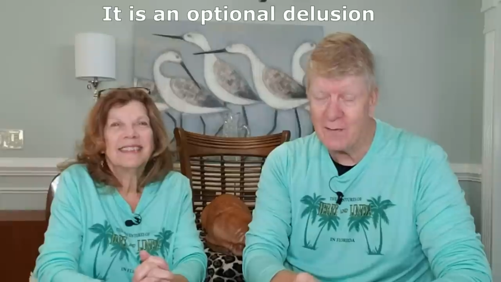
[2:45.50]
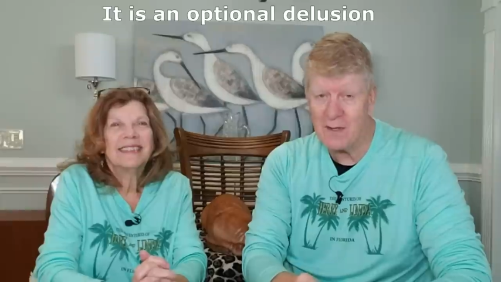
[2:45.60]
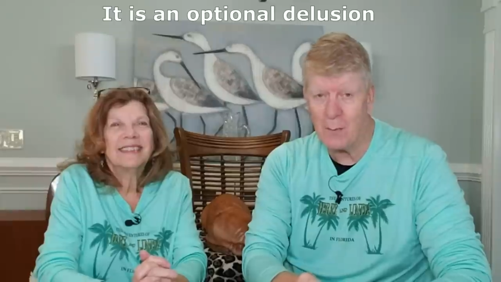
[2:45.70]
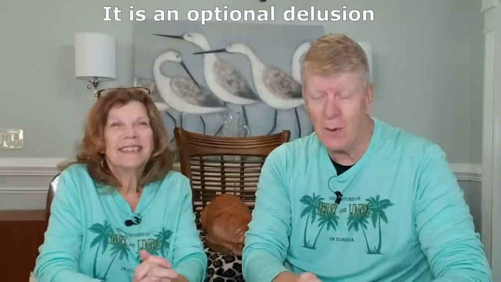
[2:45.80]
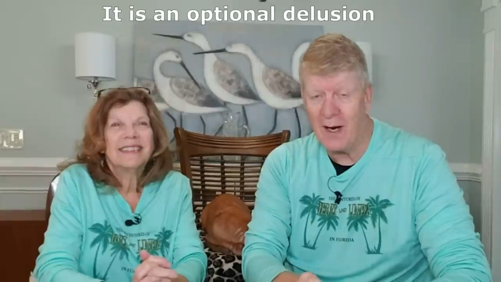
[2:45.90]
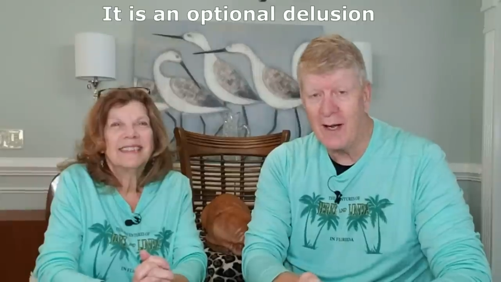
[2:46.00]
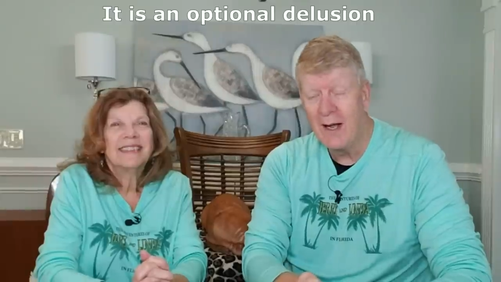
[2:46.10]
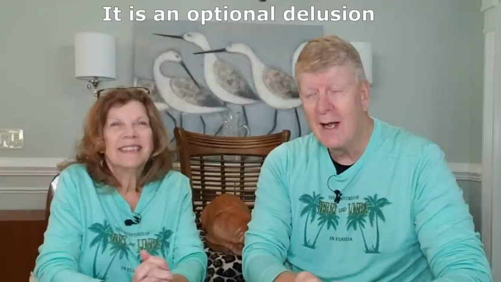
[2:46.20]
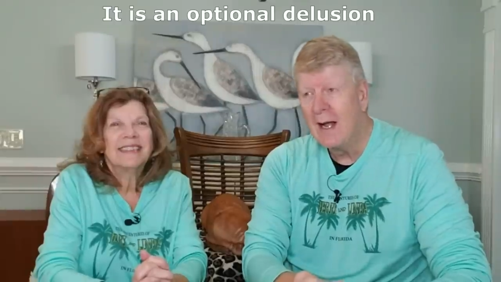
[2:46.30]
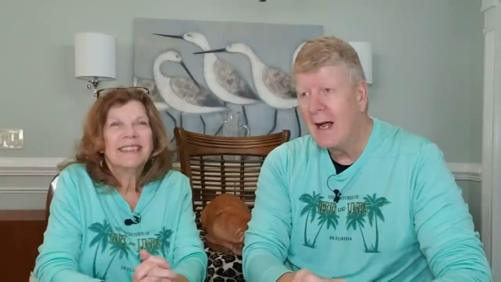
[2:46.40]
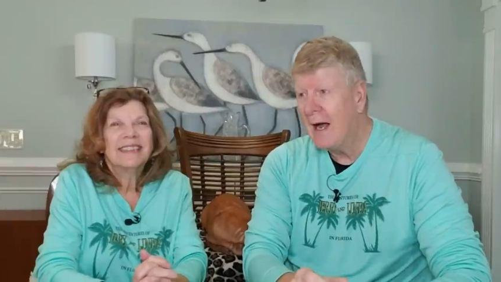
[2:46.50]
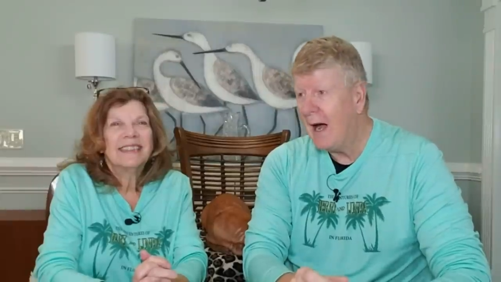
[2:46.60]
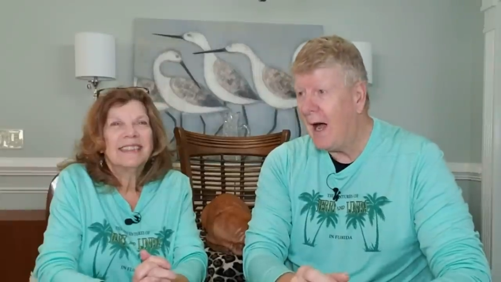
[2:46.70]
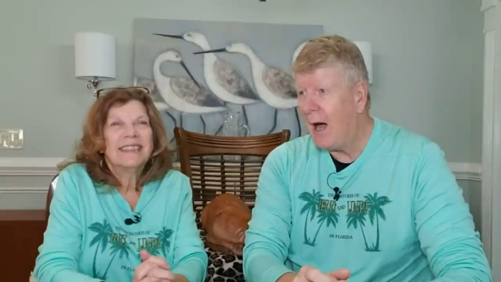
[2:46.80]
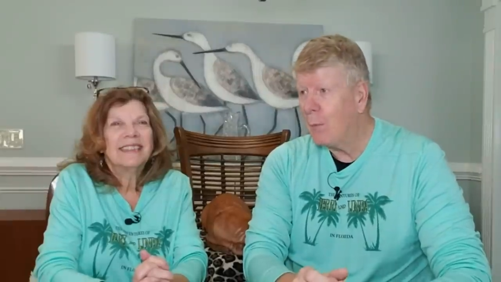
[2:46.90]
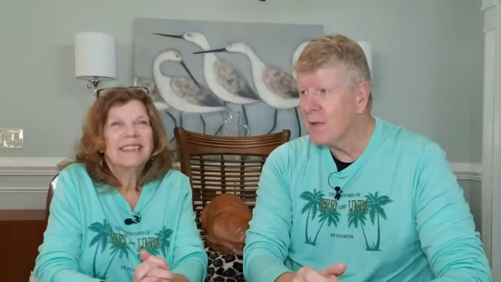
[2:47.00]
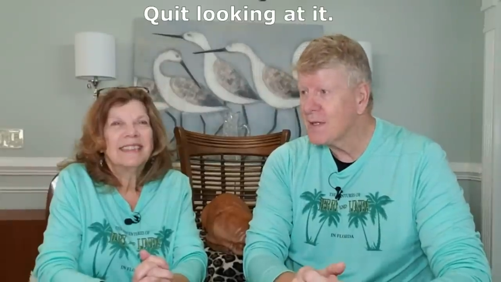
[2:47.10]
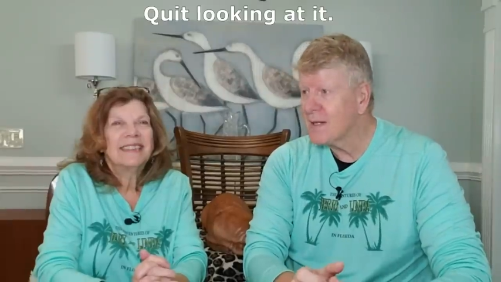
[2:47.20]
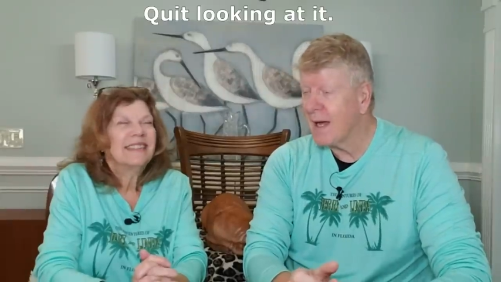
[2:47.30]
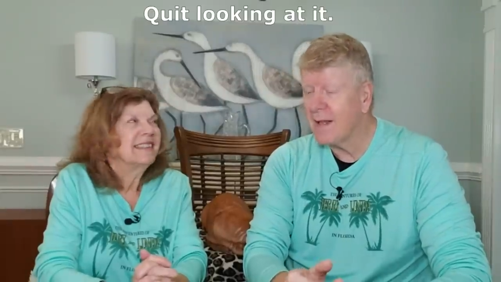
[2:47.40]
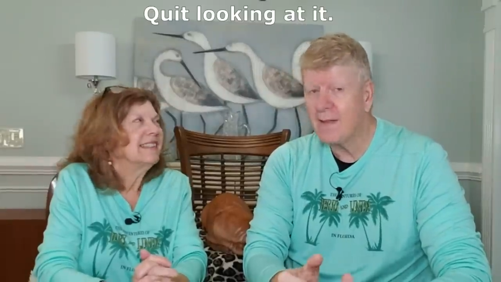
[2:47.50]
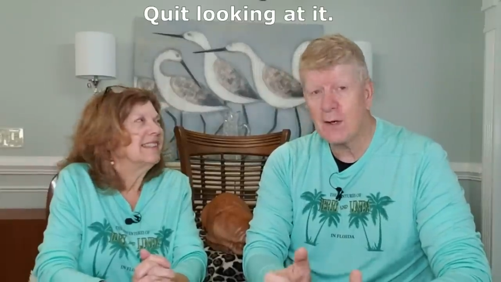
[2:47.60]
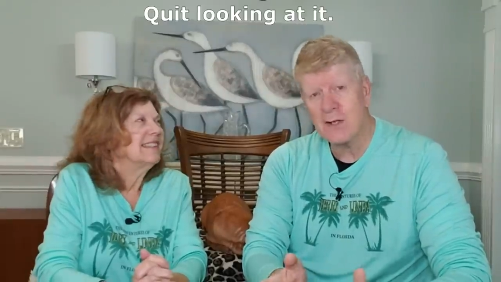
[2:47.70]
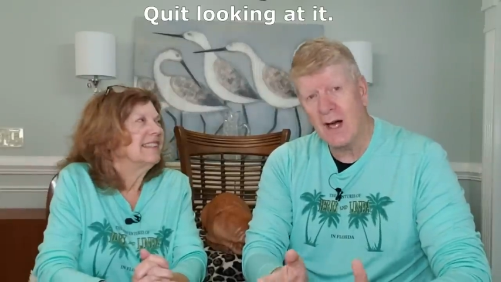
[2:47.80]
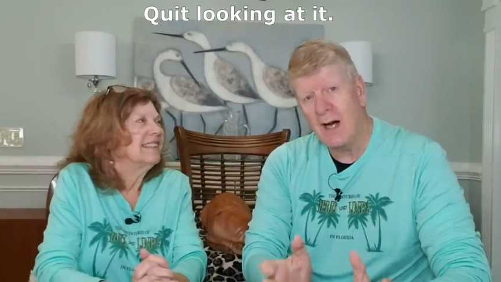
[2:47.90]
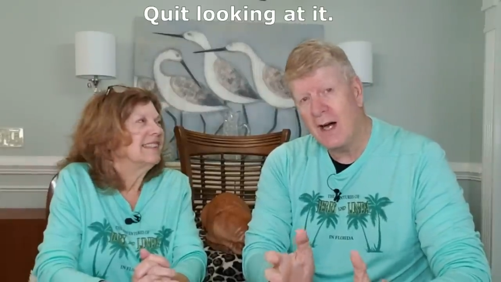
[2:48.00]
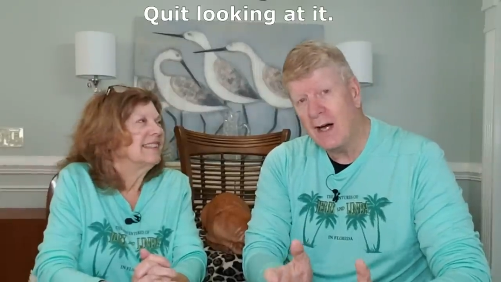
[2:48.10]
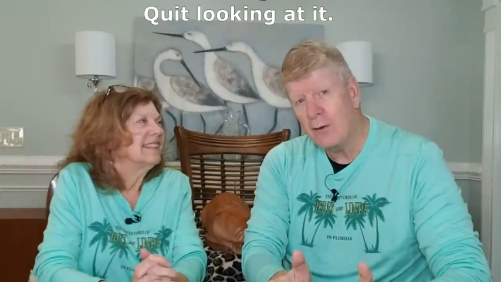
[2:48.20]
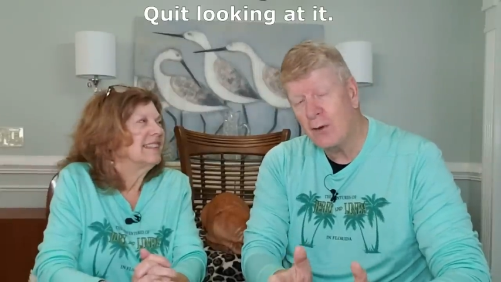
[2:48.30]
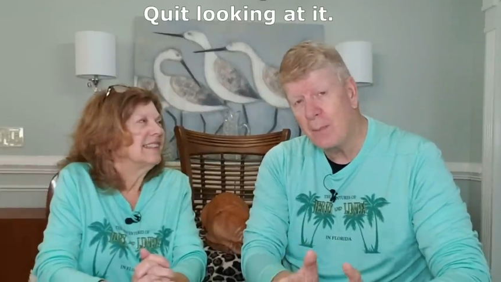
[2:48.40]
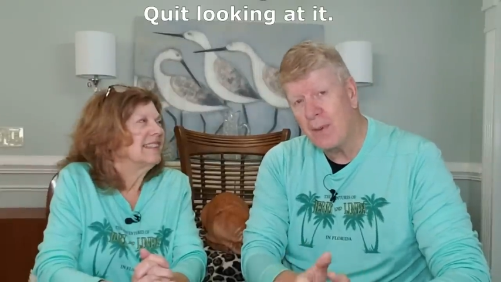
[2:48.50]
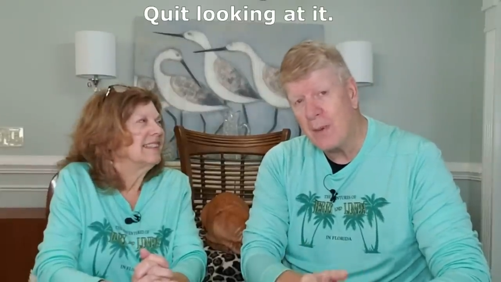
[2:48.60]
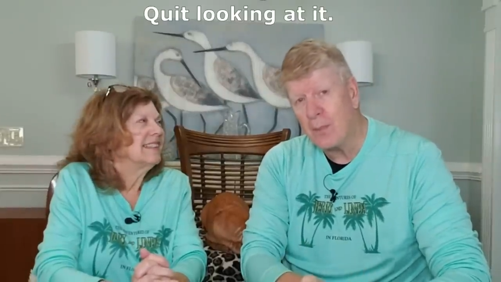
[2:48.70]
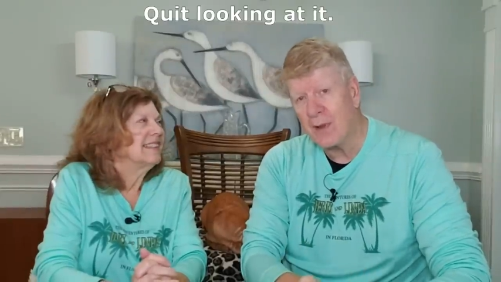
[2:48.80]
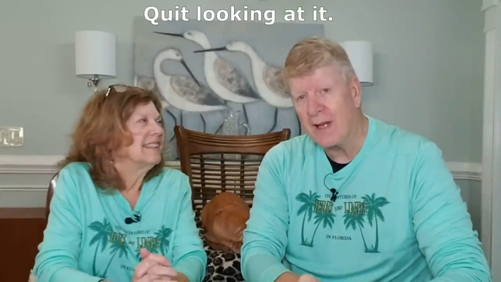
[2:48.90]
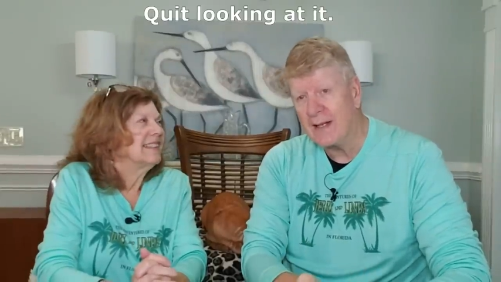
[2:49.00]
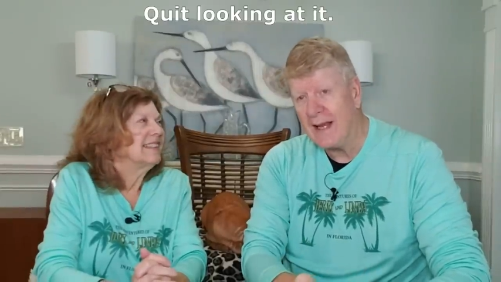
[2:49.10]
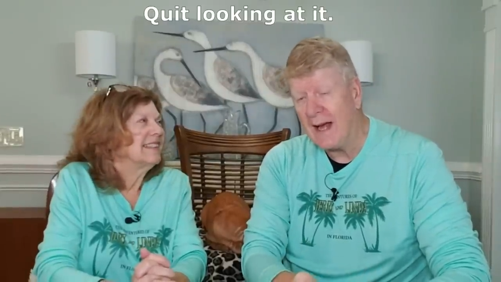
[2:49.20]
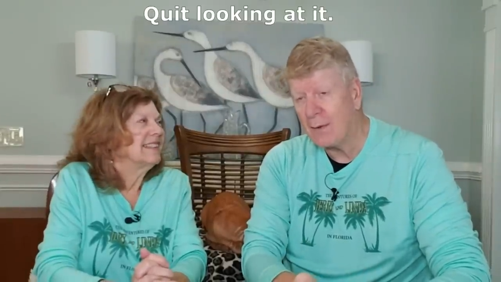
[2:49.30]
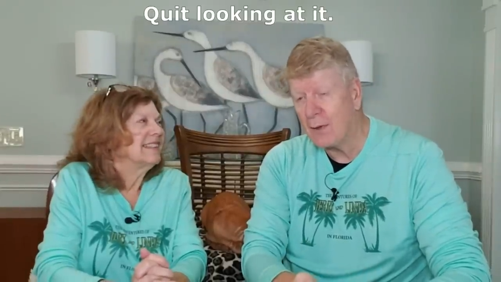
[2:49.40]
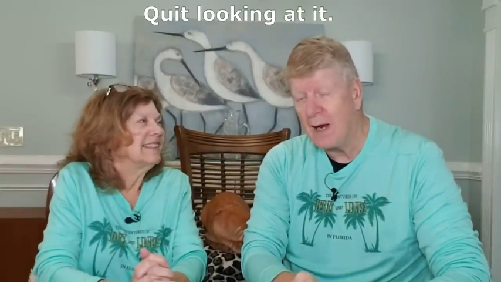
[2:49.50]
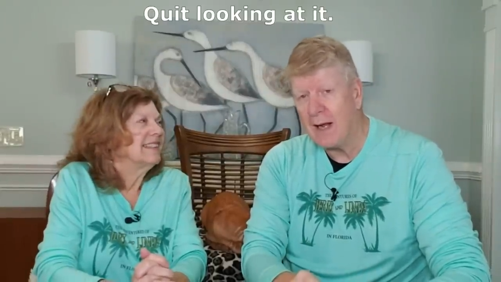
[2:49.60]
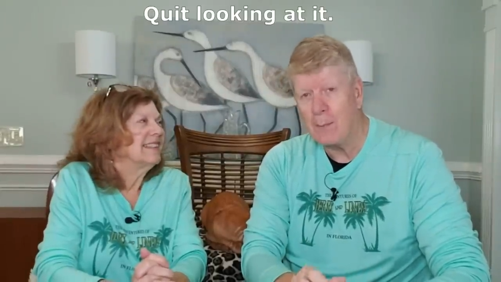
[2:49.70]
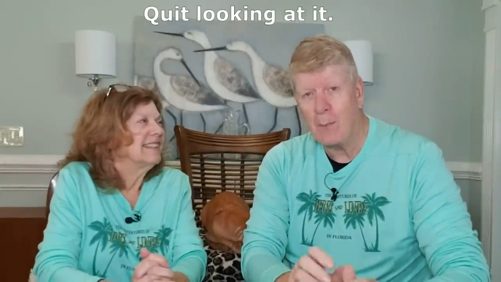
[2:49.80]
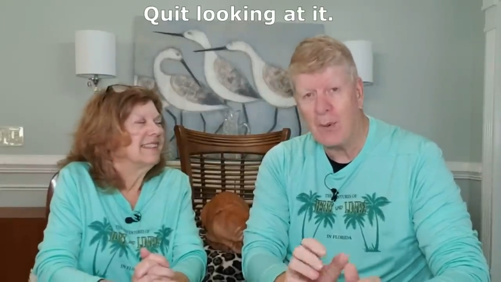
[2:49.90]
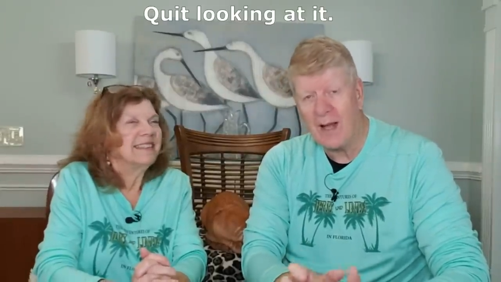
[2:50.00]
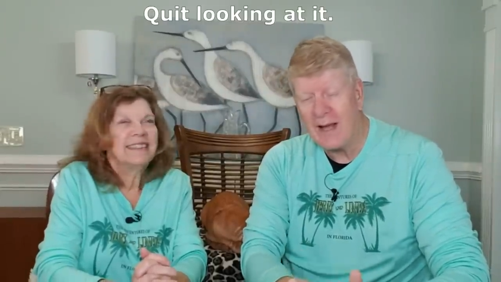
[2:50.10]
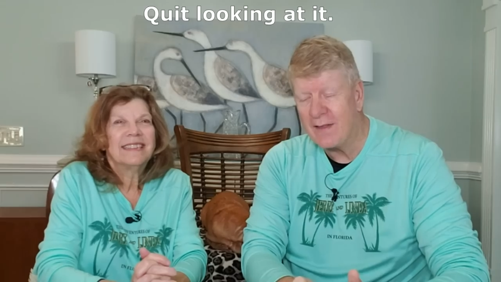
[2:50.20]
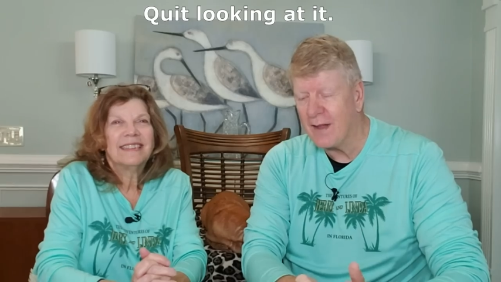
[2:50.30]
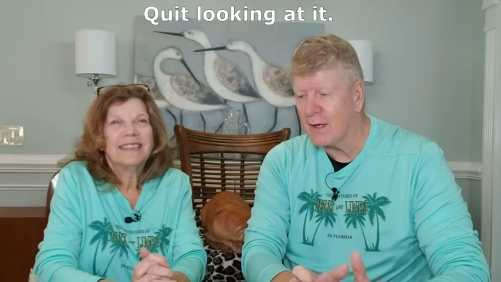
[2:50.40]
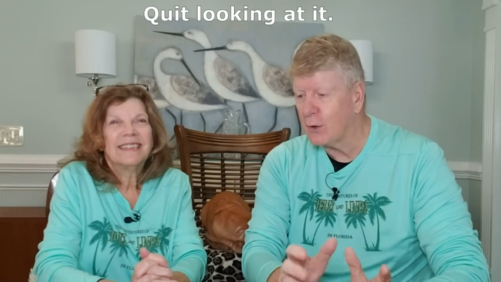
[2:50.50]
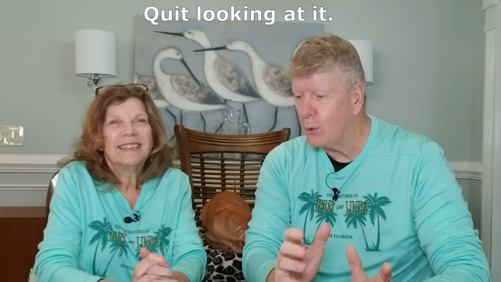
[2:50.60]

Speaker 1: gives it away. I would say there's a hundred people that gather and play the